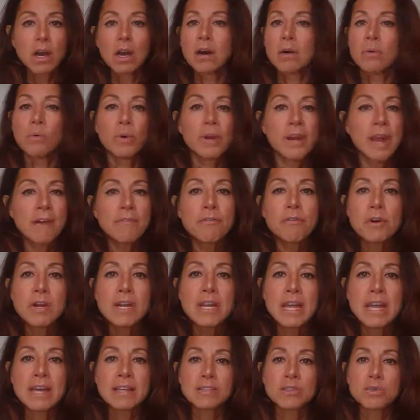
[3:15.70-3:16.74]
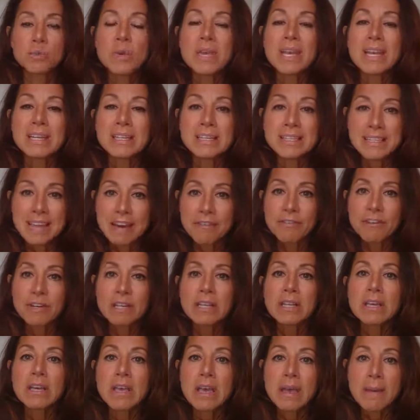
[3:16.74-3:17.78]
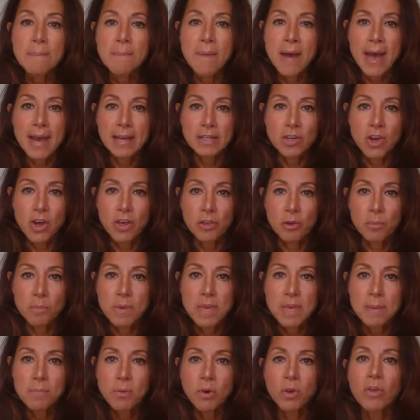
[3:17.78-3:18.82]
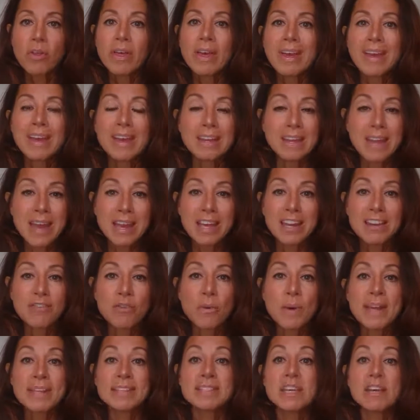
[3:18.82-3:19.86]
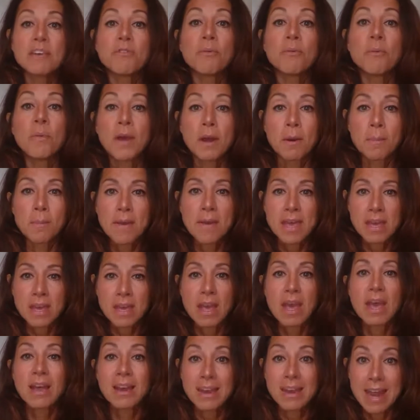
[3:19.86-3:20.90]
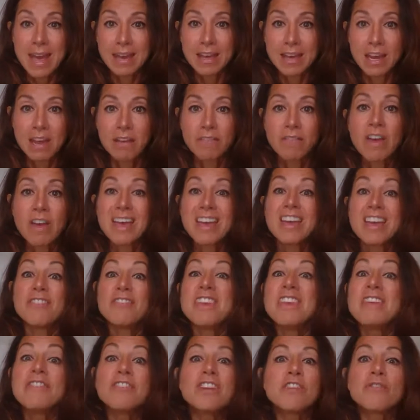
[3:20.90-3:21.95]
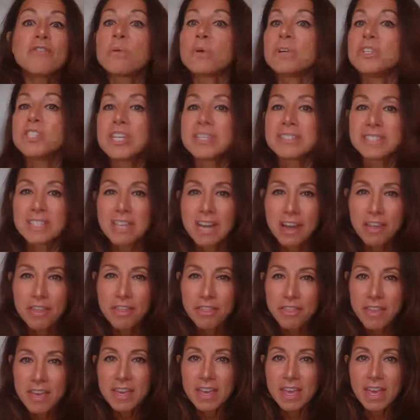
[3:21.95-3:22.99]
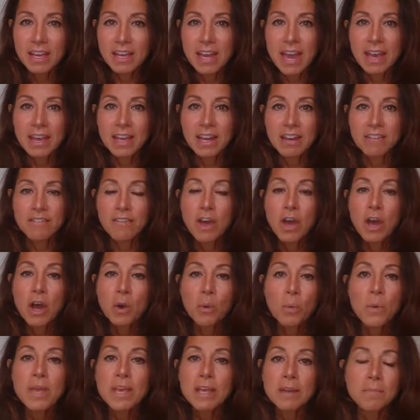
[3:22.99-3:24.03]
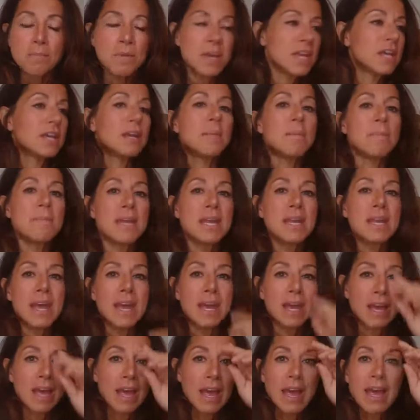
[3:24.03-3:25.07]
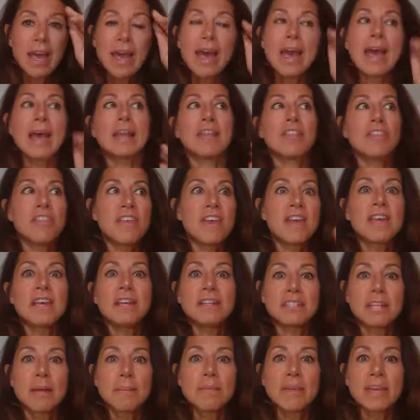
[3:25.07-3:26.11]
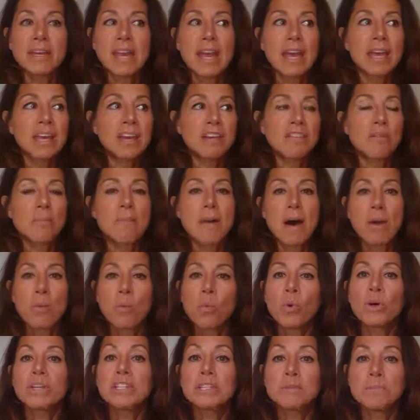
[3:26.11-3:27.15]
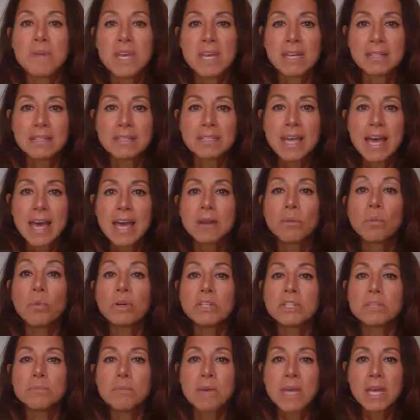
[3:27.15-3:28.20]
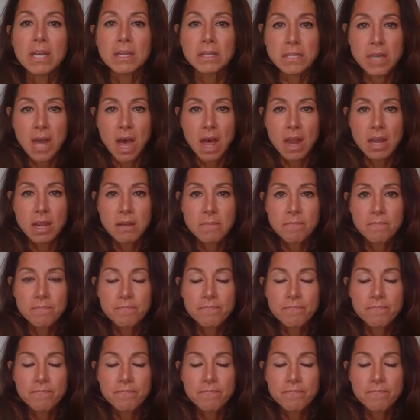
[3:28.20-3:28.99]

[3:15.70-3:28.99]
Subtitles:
whatever it is, we can definitely impact other people in negative ways if we are being negative. Even if we're just thinking negative, we can be in a meeting and thinking something negative about what's being said, what's being done,